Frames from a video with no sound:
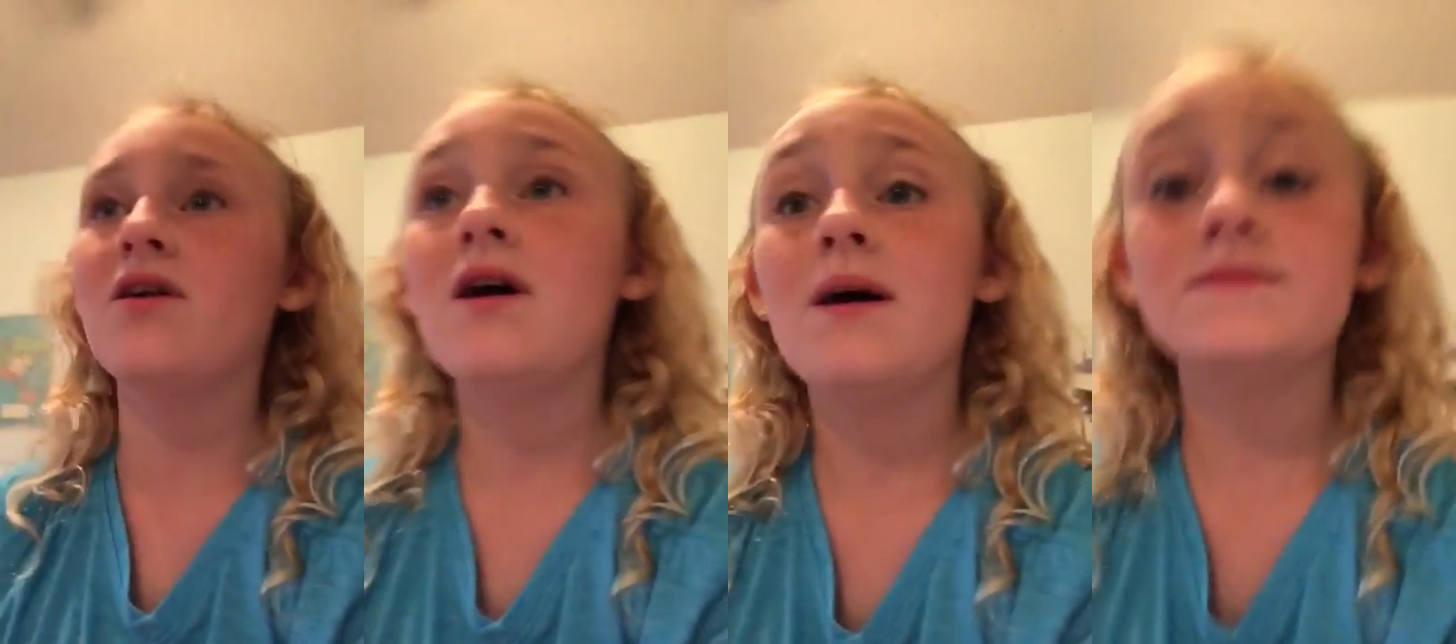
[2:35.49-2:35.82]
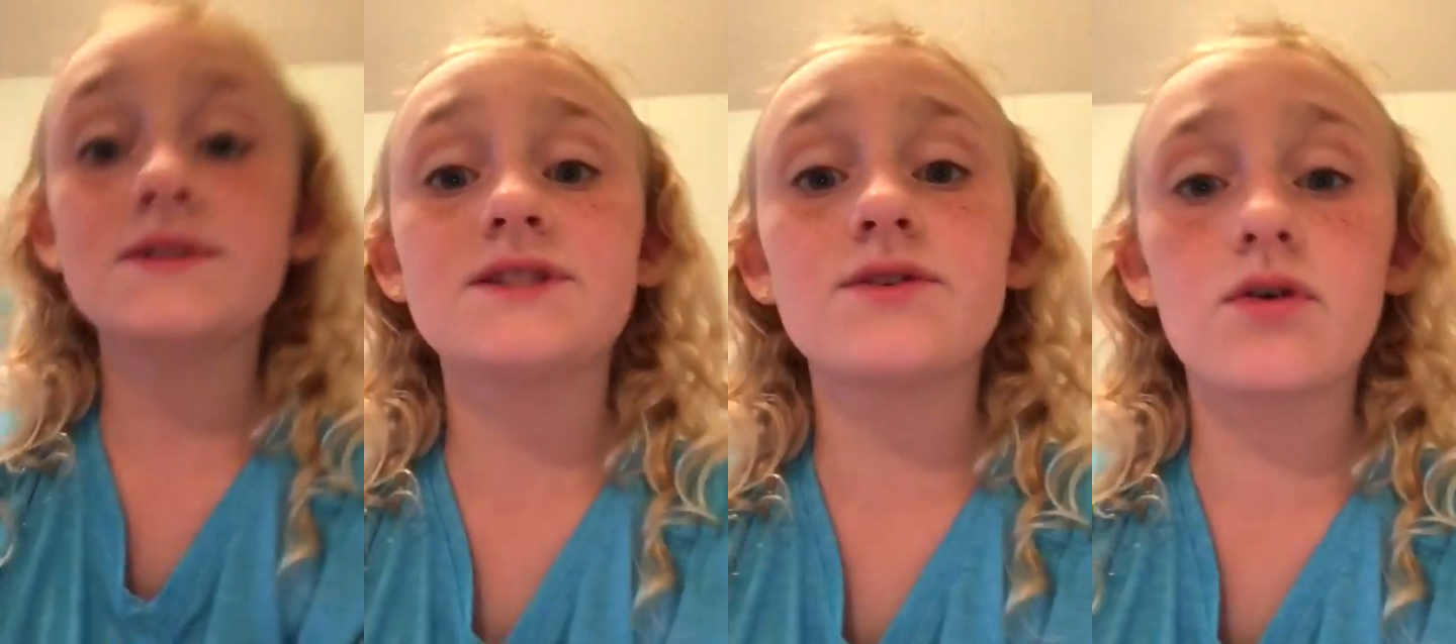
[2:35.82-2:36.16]
I'm
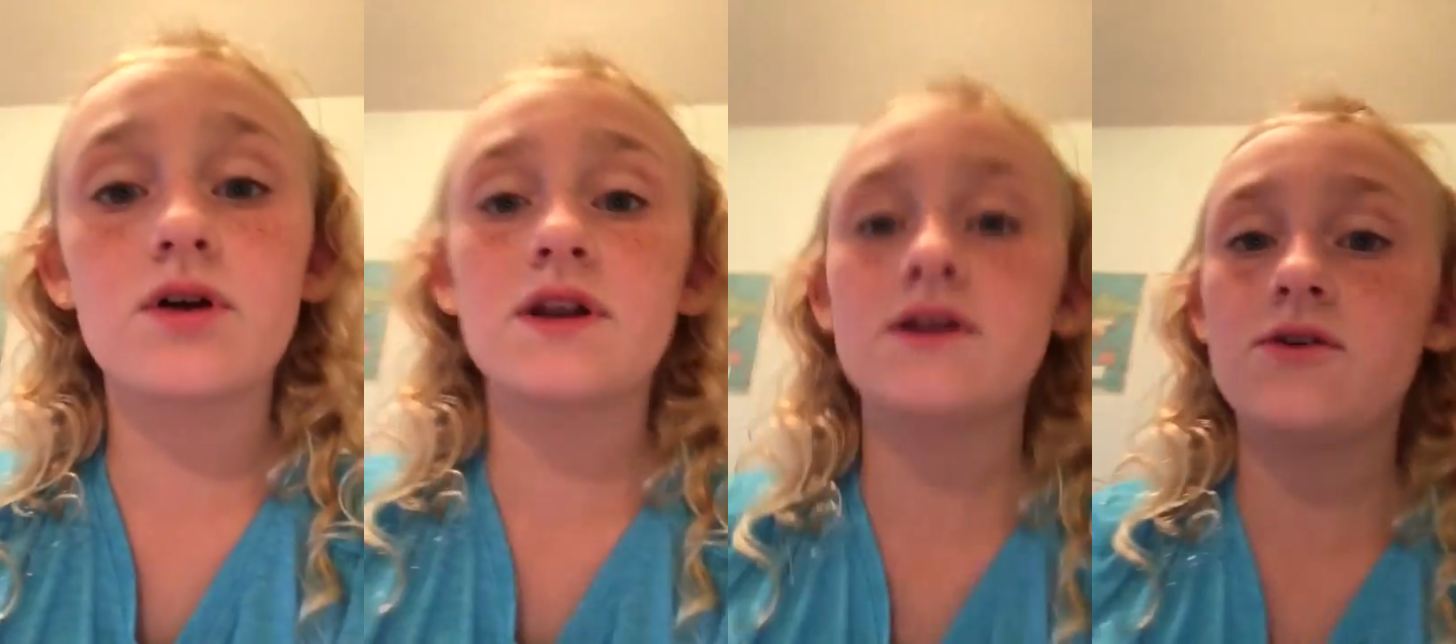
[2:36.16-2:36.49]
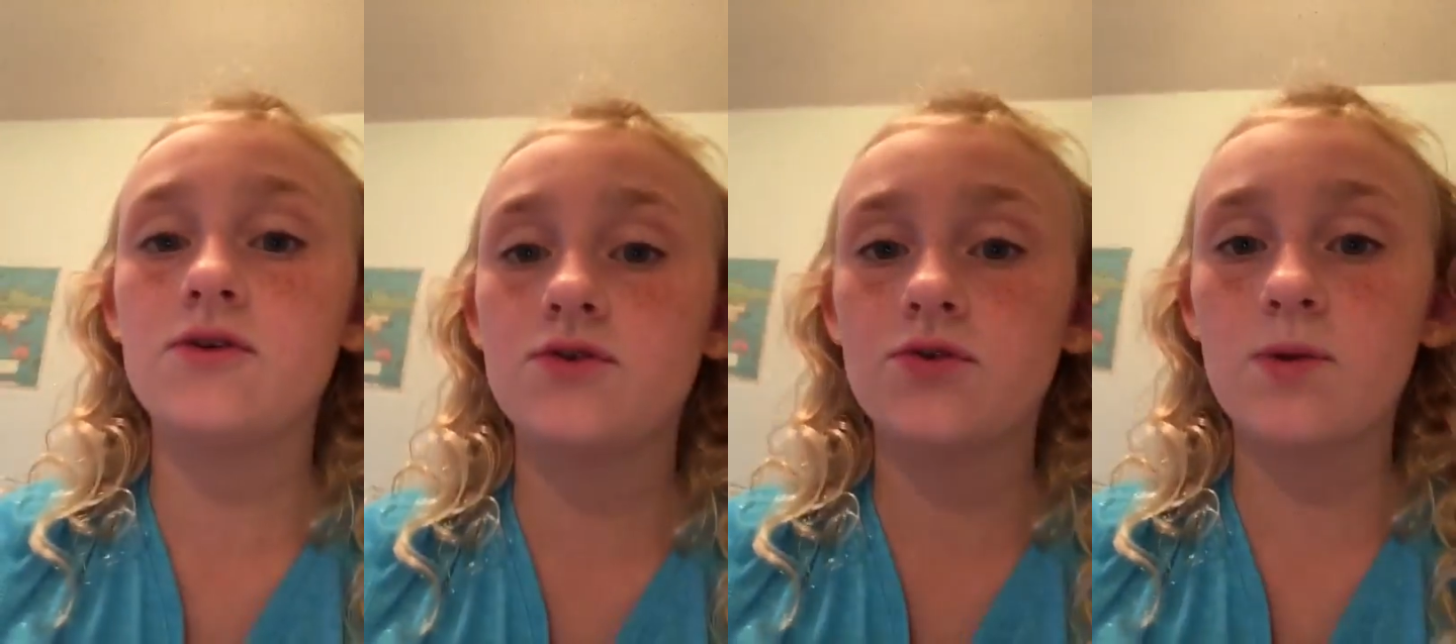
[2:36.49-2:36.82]
still going to
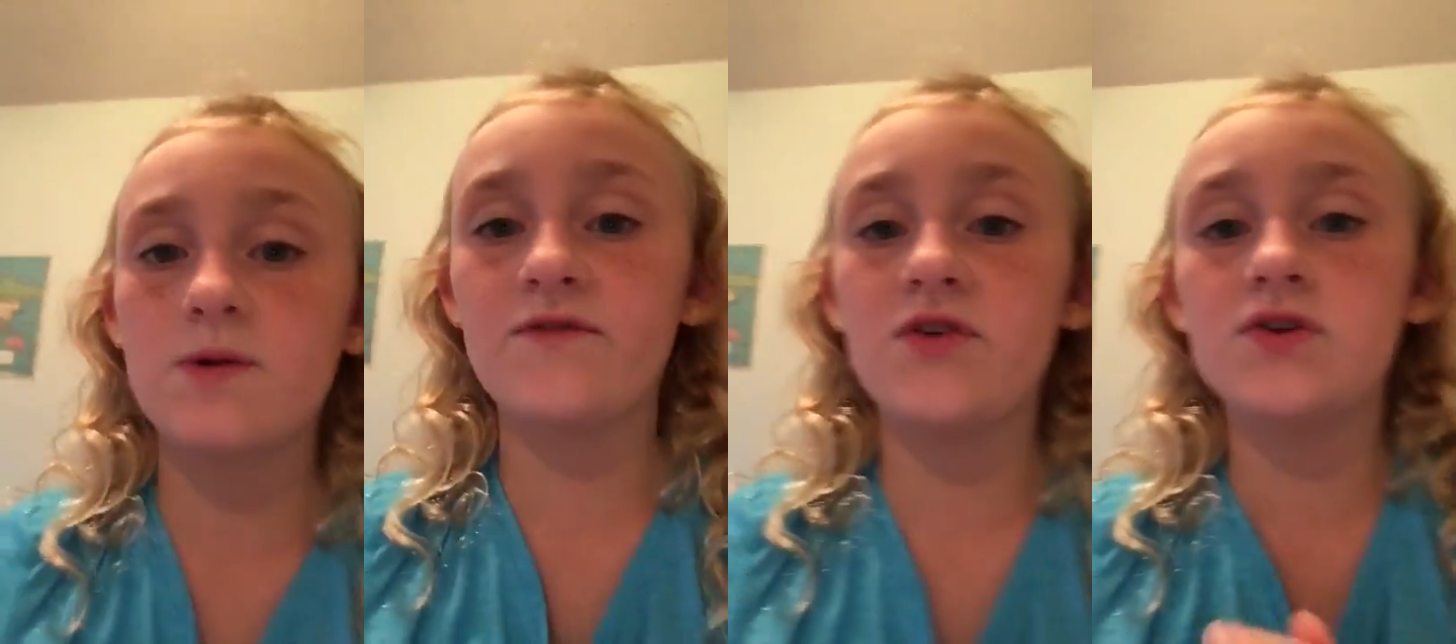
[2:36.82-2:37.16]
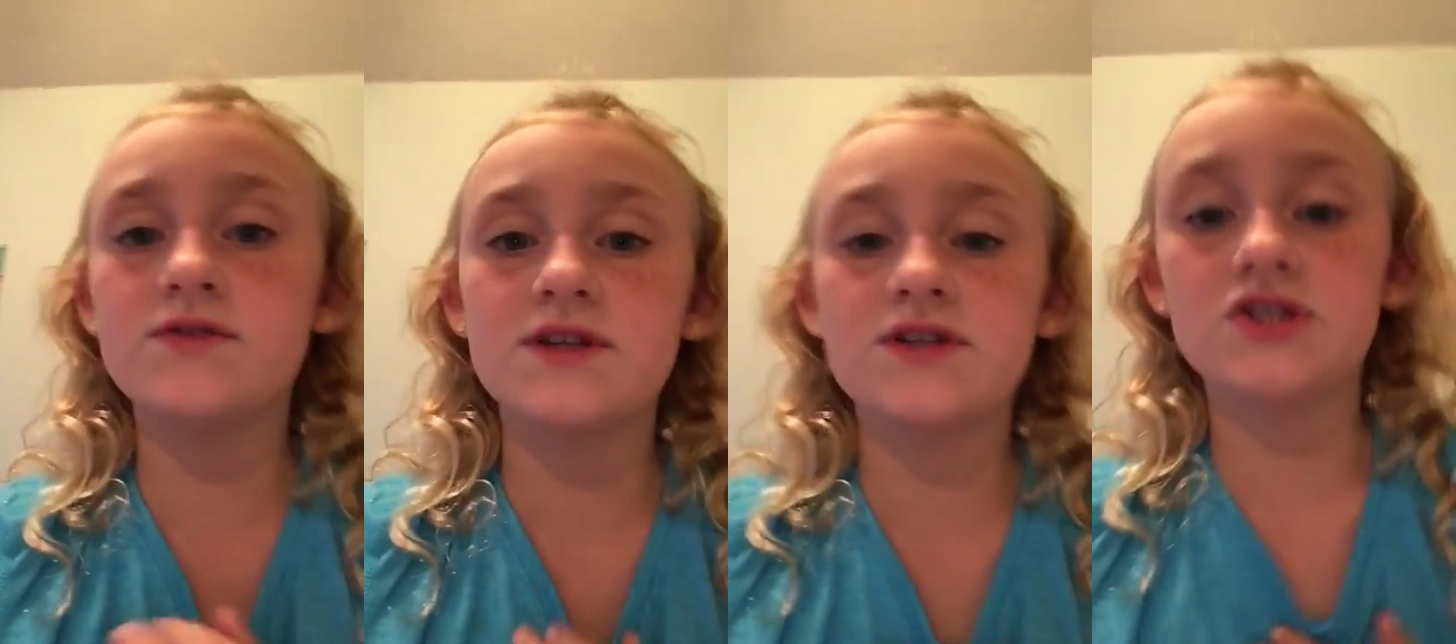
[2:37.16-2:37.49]
do tour
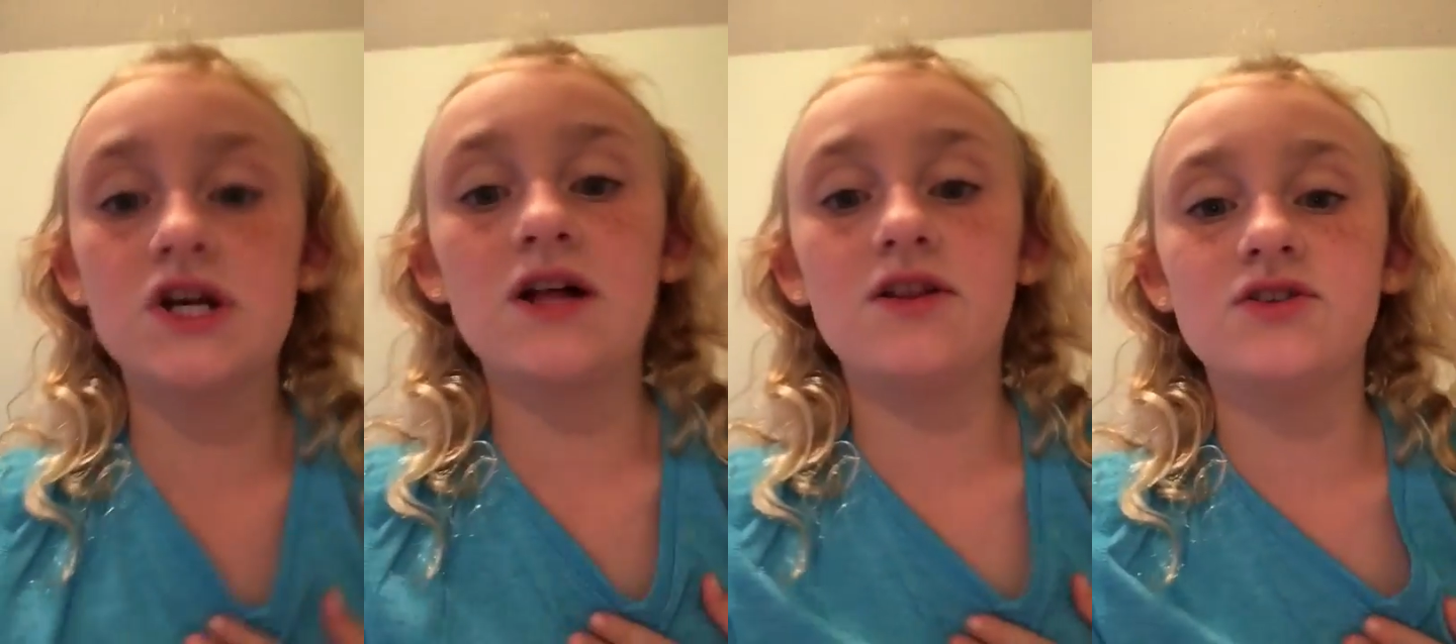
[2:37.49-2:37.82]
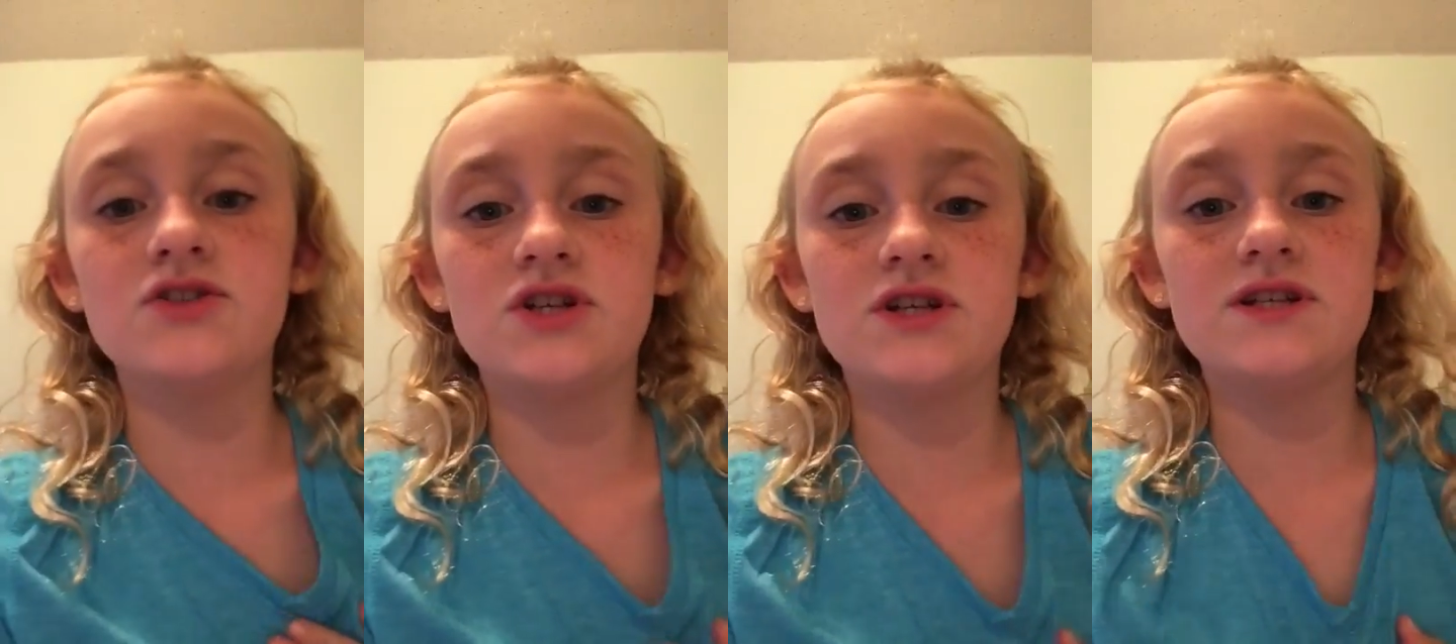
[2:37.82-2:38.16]
reviews and
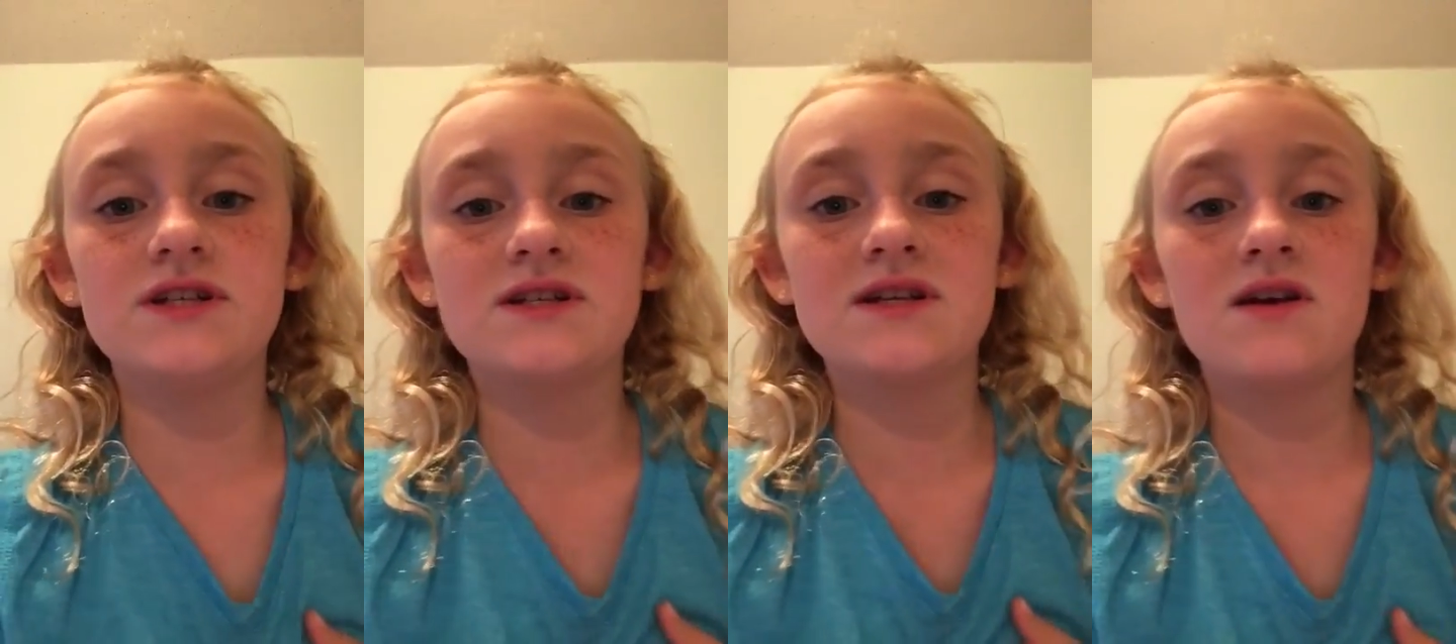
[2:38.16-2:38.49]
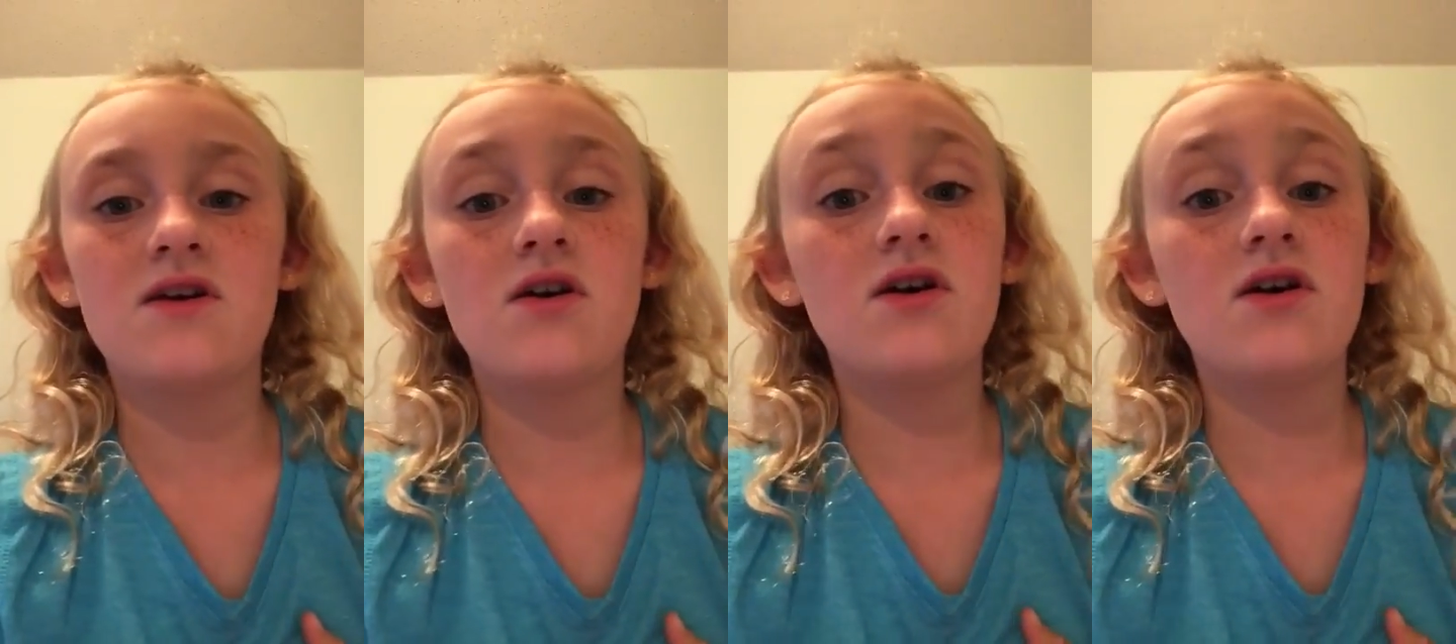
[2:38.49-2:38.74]
challenges.